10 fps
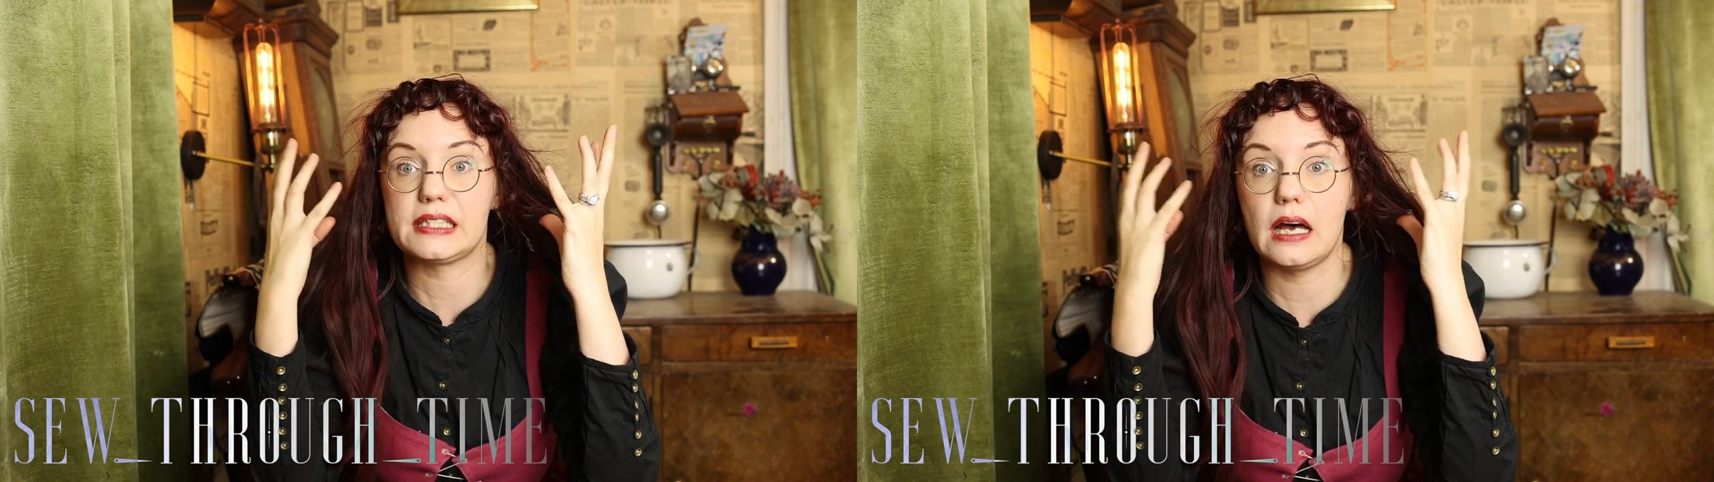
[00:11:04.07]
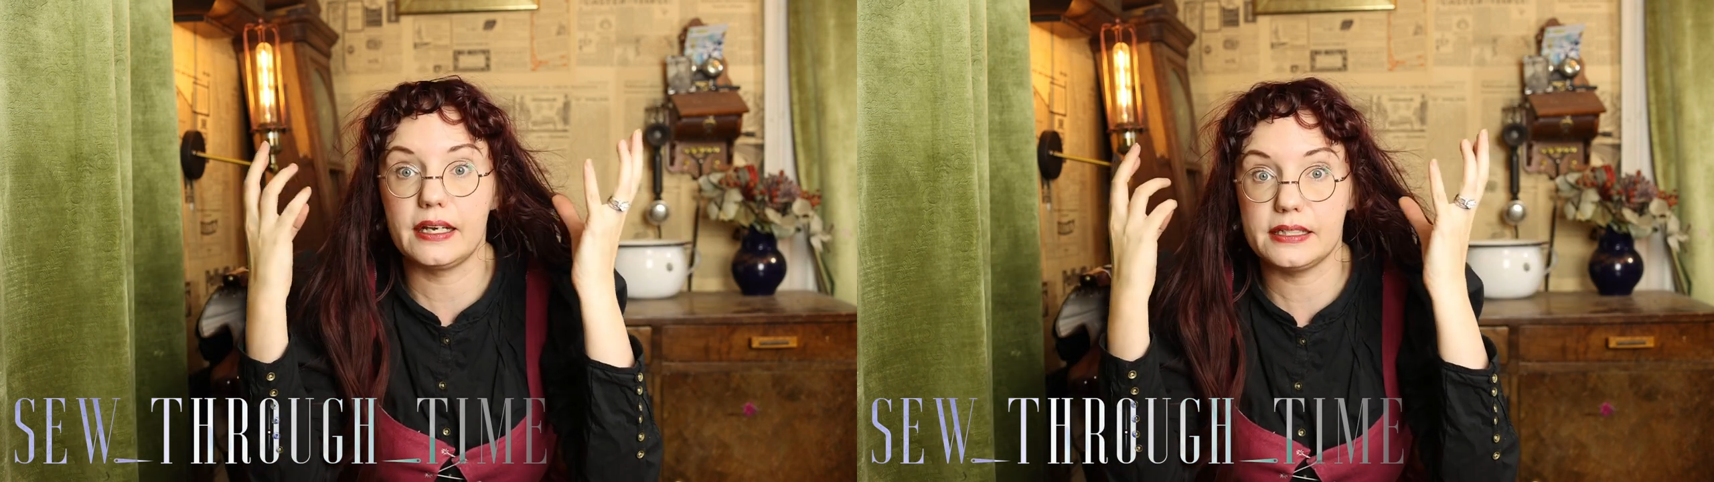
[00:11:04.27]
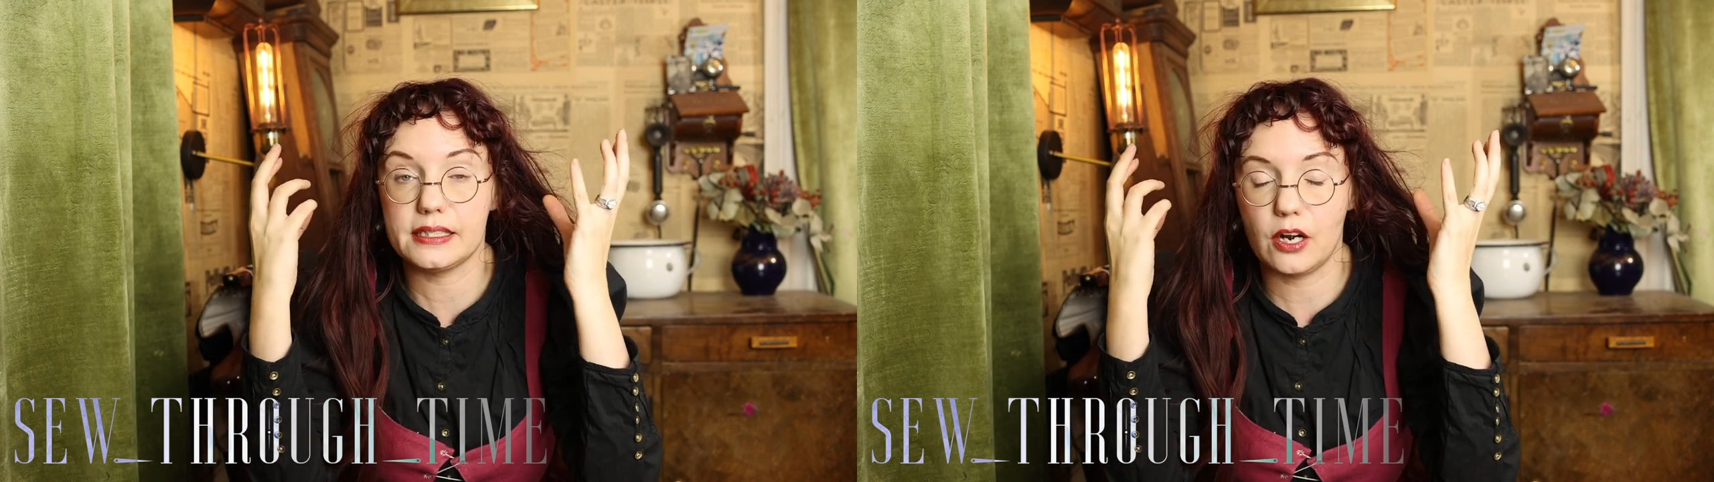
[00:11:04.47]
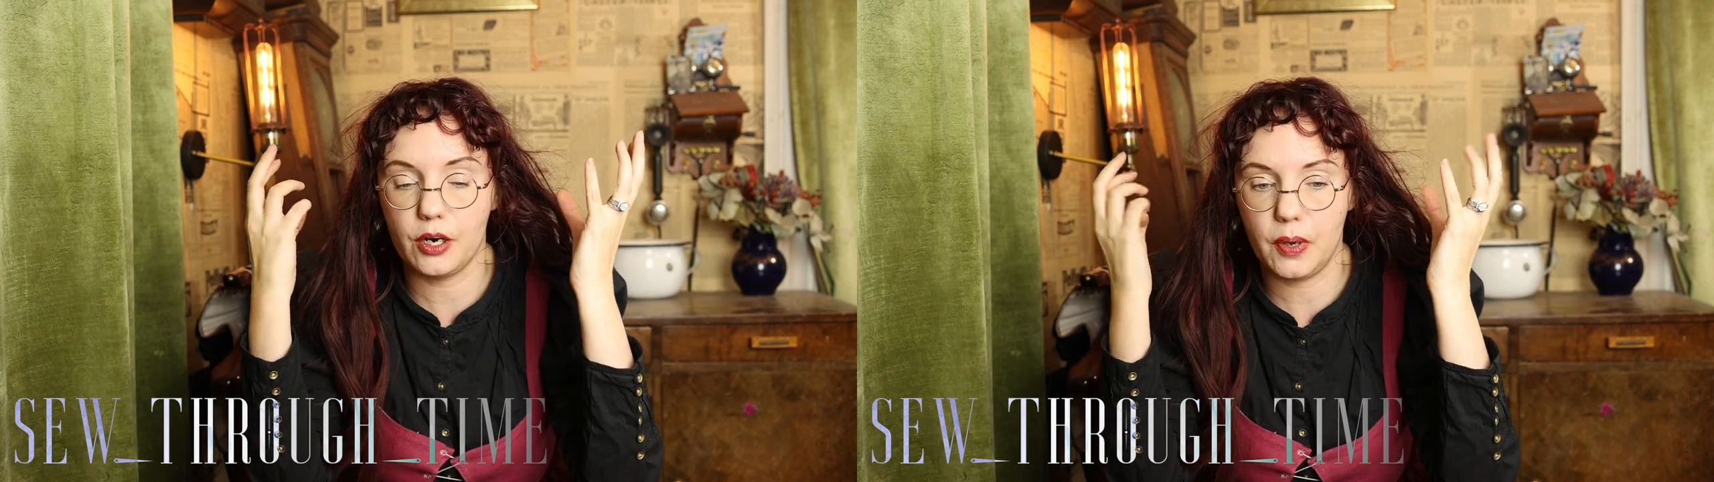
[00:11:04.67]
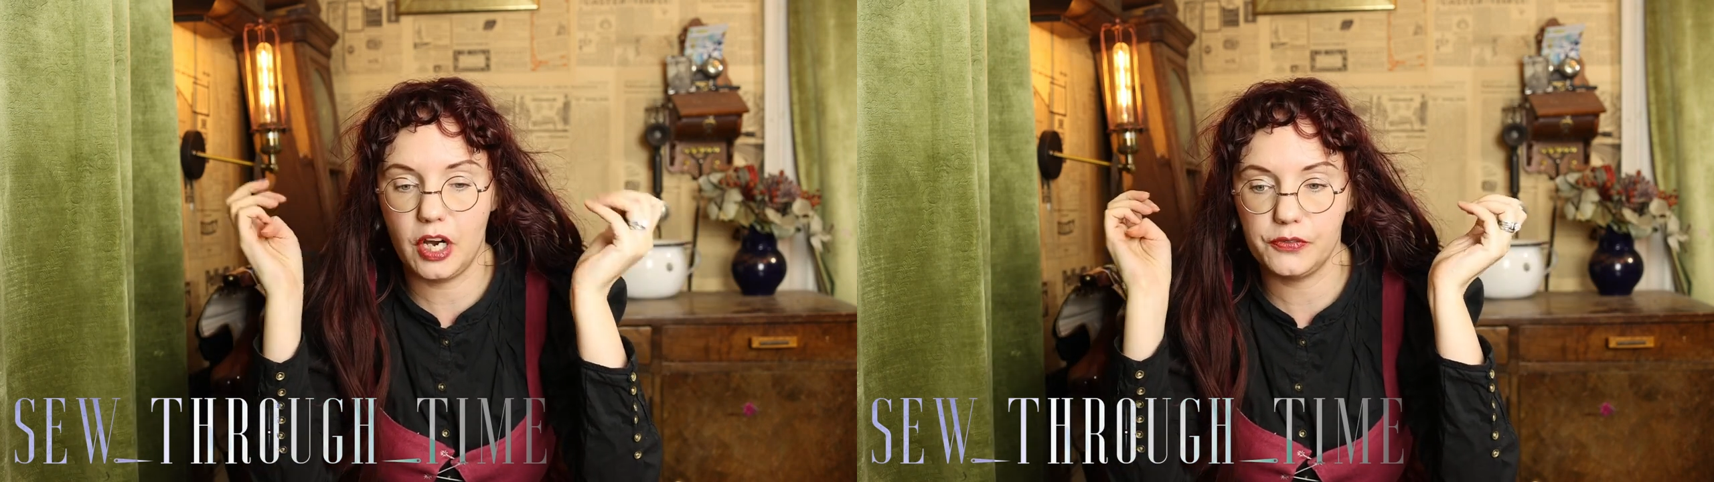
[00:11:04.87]
sides
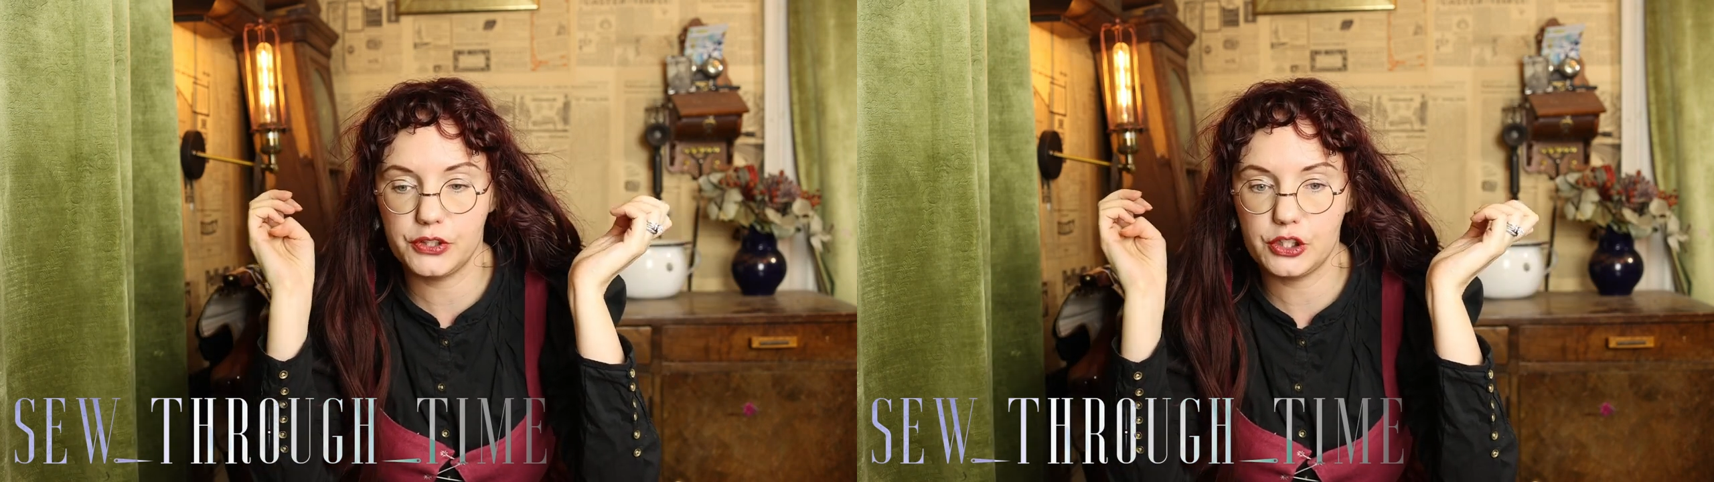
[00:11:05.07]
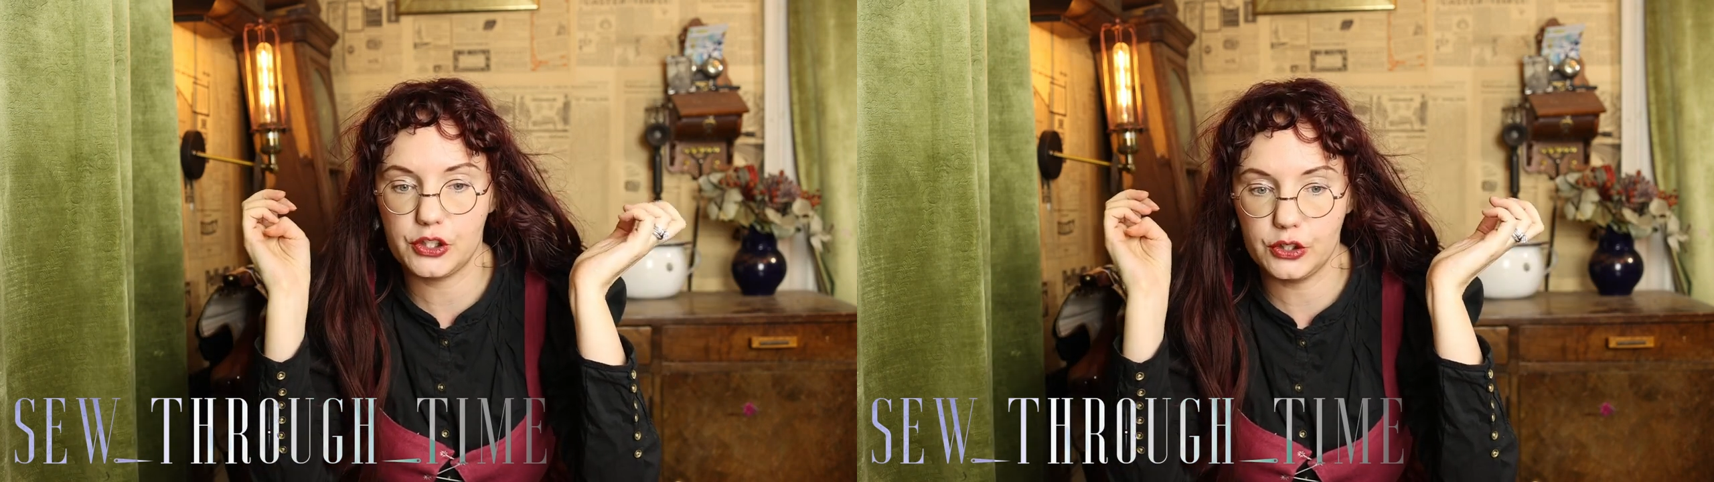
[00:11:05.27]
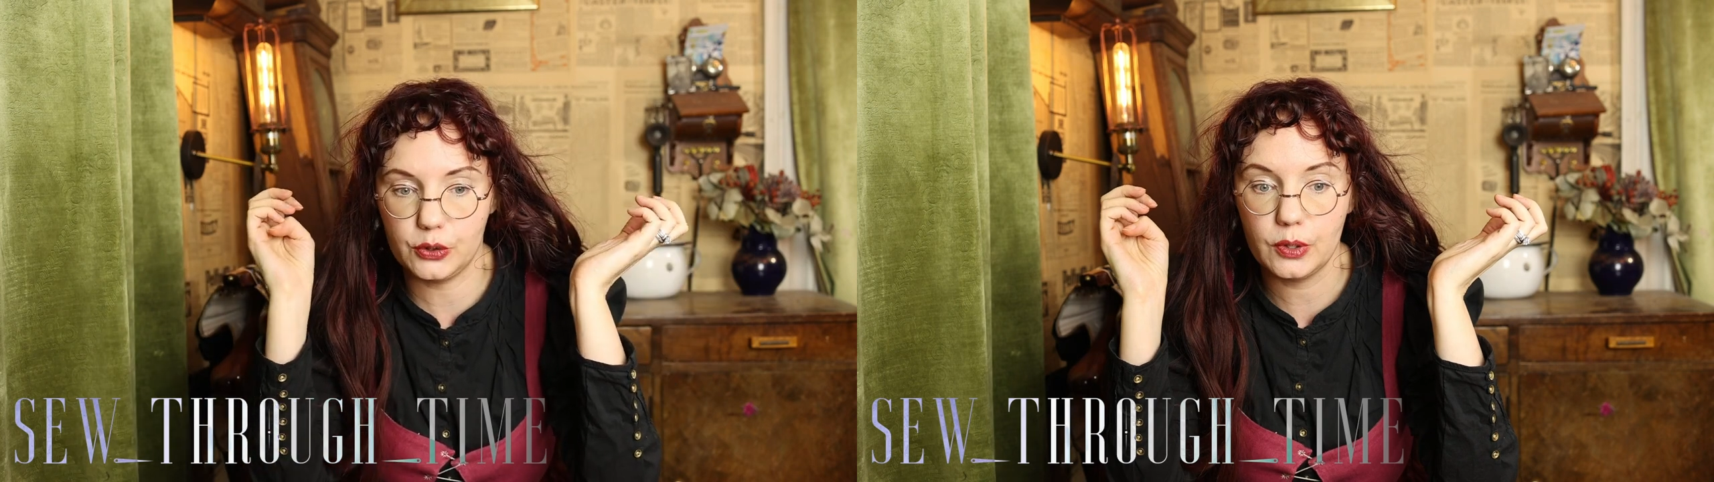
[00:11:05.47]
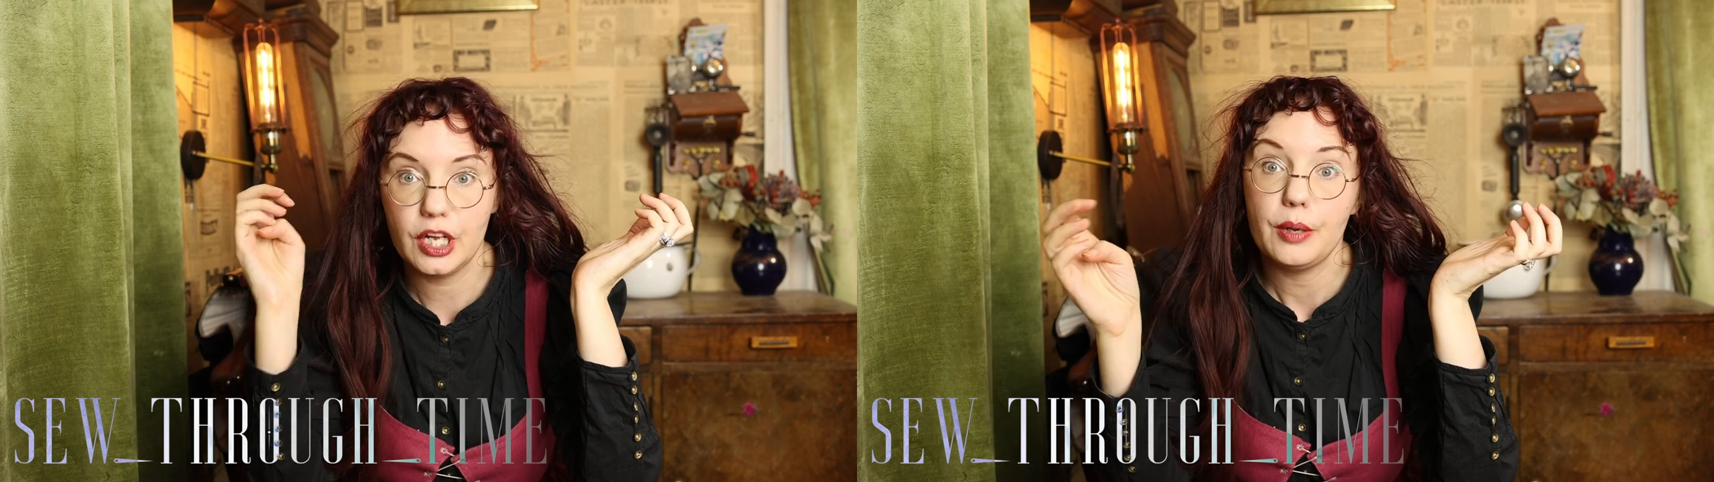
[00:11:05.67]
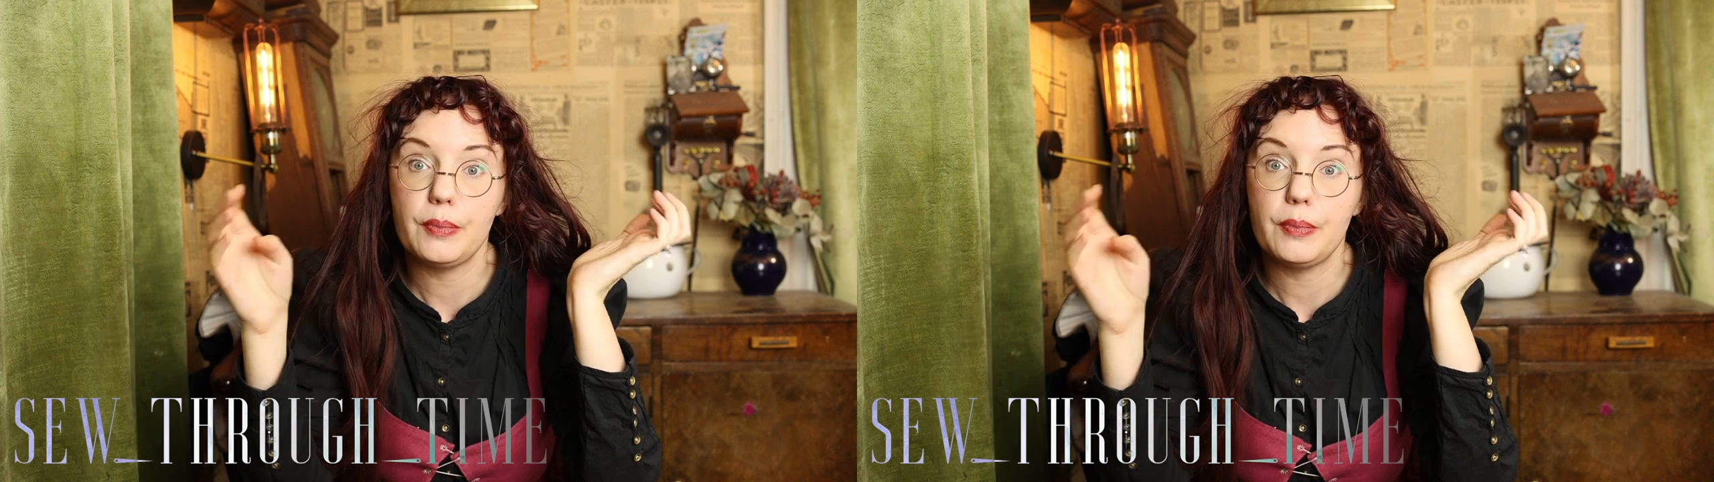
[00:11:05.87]
are puffed too.